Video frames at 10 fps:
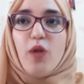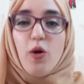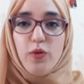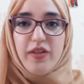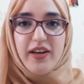
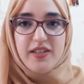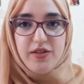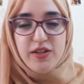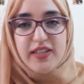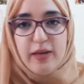with us in
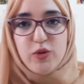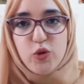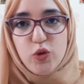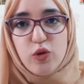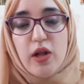the same
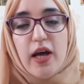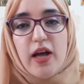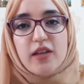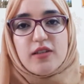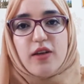school,
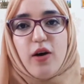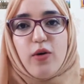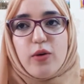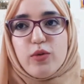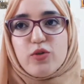so
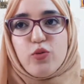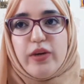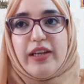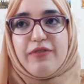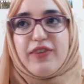it was
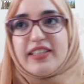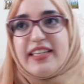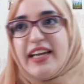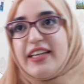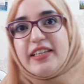really
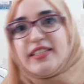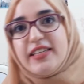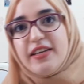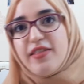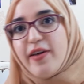fascinating
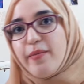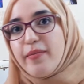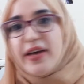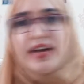seeing them.